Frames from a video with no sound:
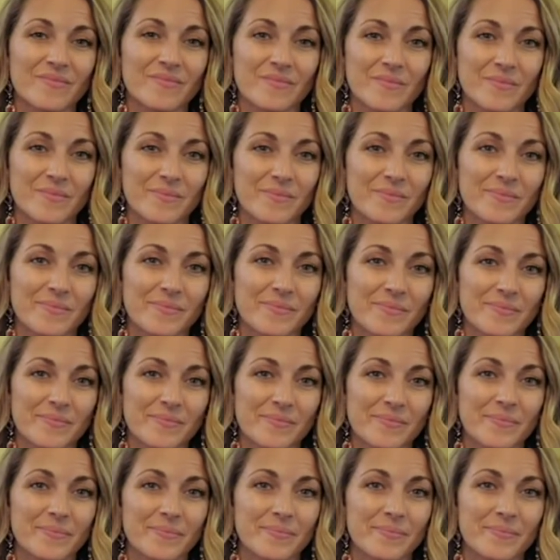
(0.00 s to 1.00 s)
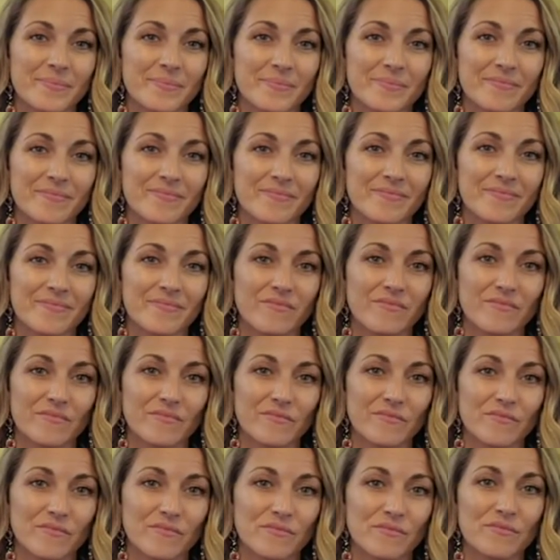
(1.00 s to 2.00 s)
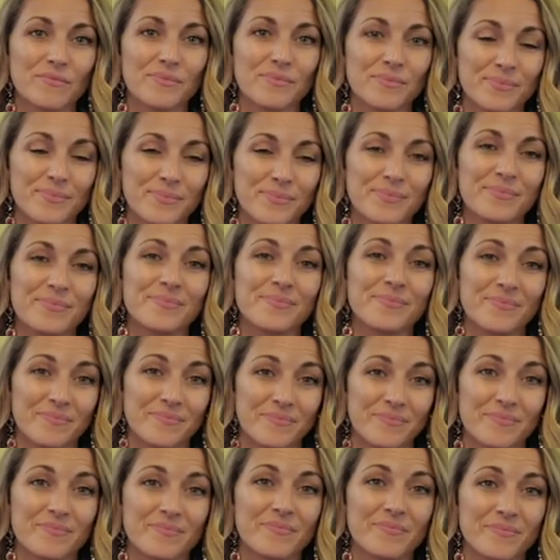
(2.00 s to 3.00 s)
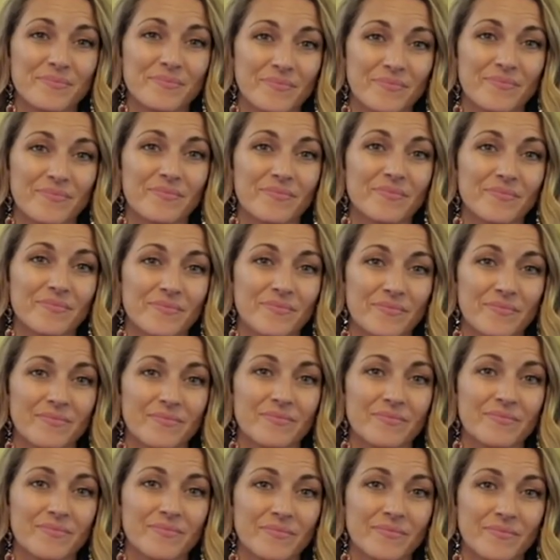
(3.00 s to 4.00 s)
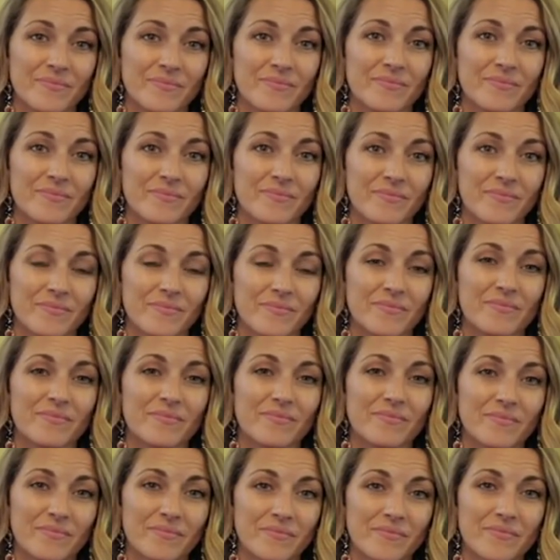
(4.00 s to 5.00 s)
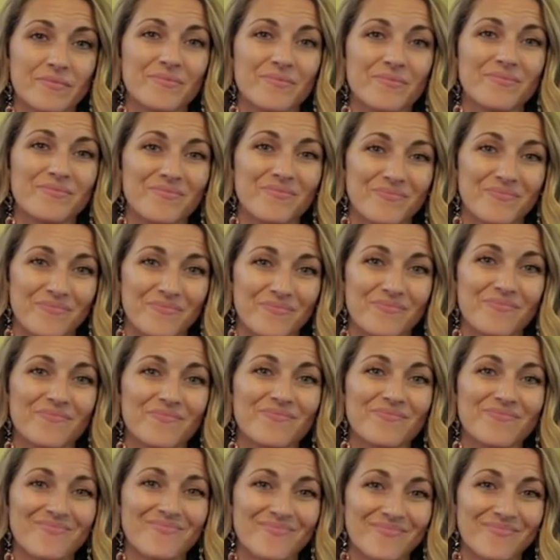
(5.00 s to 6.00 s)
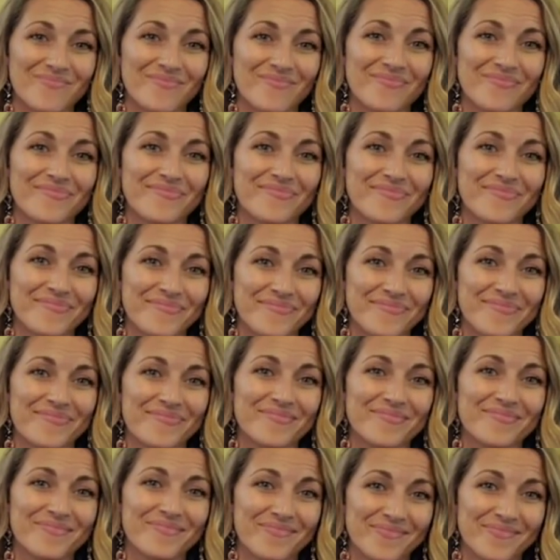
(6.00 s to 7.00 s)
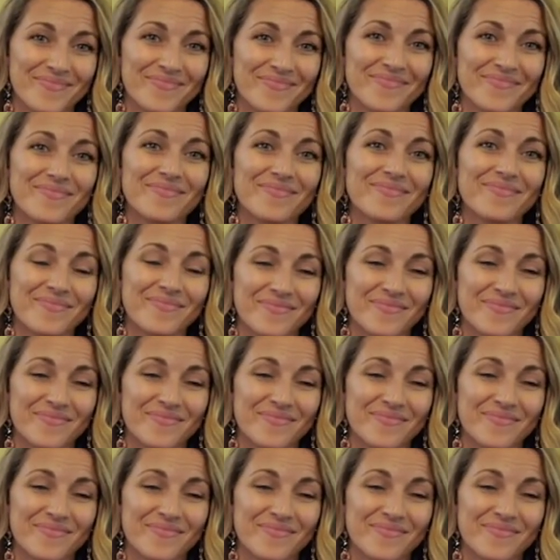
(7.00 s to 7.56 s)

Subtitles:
This person isn't speaking.